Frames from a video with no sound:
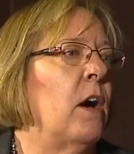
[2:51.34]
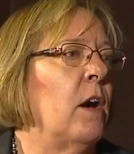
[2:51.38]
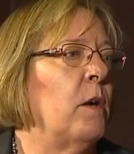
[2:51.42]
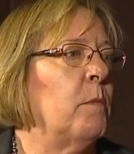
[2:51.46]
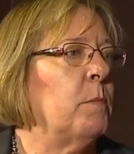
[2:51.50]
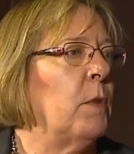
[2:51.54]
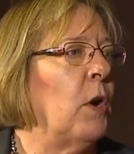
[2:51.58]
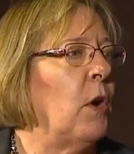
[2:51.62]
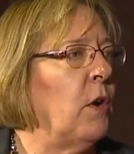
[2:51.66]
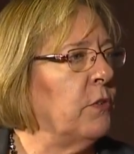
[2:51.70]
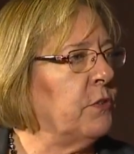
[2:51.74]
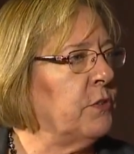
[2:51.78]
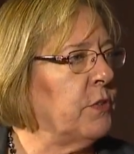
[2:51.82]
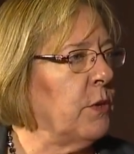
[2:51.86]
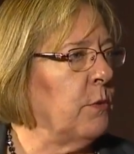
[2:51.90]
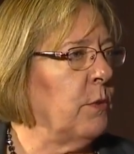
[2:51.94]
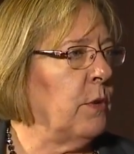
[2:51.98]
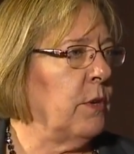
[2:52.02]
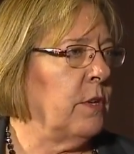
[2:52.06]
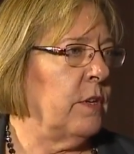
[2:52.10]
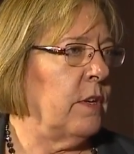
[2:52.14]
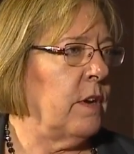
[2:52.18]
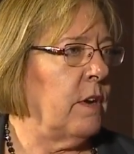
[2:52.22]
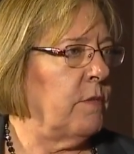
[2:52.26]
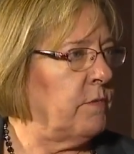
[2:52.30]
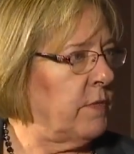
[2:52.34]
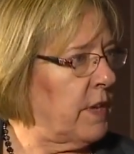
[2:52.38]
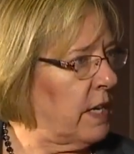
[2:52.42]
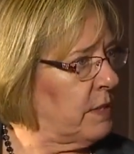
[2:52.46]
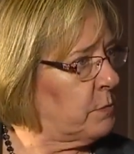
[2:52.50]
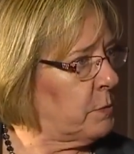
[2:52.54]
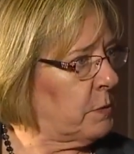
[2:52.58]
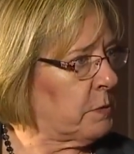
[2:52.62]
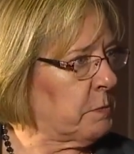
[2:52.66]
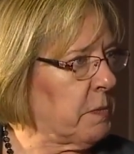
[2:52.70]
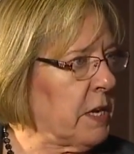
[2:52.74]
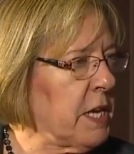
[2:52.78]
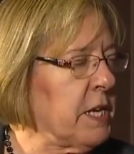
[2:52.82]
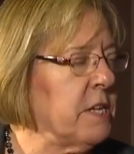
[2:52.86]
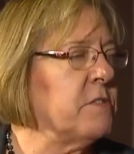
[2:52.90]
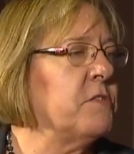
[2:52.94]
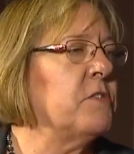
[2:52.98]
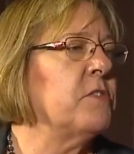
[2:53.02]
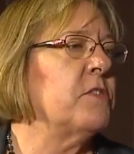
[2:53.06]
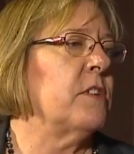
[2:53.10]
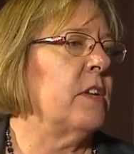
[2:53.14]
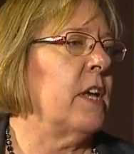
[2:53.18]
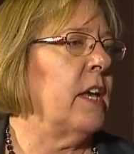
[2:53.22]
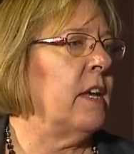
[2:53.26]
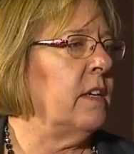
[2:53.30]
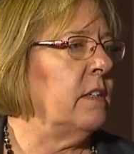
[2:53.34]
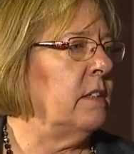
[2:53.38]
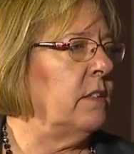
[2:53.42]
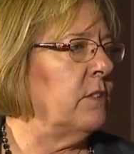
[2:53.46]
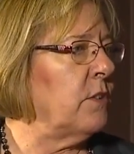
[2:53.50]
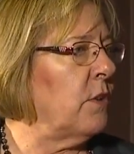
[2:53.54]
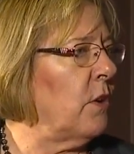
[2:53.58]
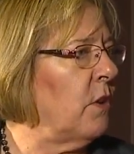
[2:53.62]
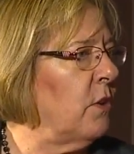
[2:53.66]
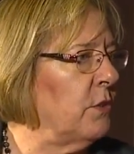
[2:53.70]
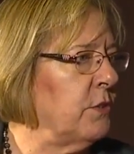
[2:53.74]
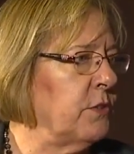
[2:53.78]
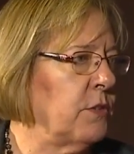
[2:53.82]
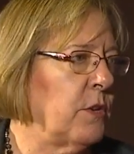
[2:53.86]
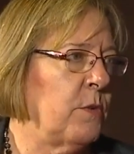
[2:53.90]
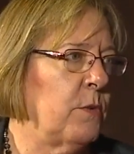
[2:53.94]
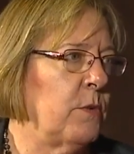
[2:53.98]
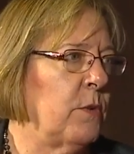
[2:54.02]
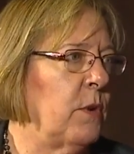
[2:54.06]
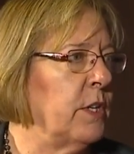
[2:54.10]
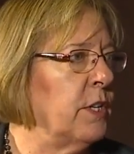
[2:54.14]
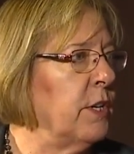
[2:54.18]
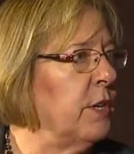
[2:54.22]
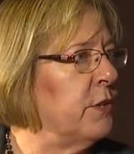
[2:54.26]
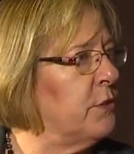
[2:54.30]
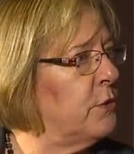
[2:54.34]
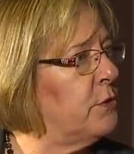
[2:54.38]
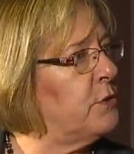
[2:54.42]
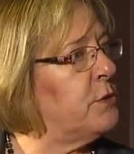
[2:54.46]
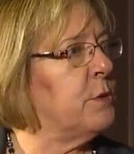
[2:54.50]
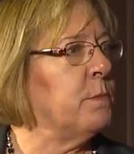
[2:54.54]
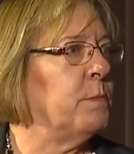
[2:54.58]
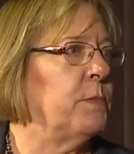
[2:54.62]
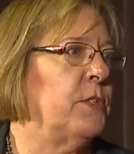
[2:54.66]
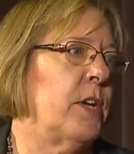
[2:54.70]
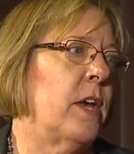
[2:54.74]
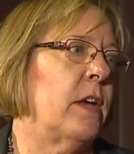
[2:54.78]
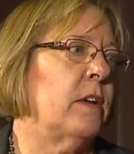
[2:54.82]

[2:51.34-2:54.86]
um, also on our Facebook page, and also on our YouTube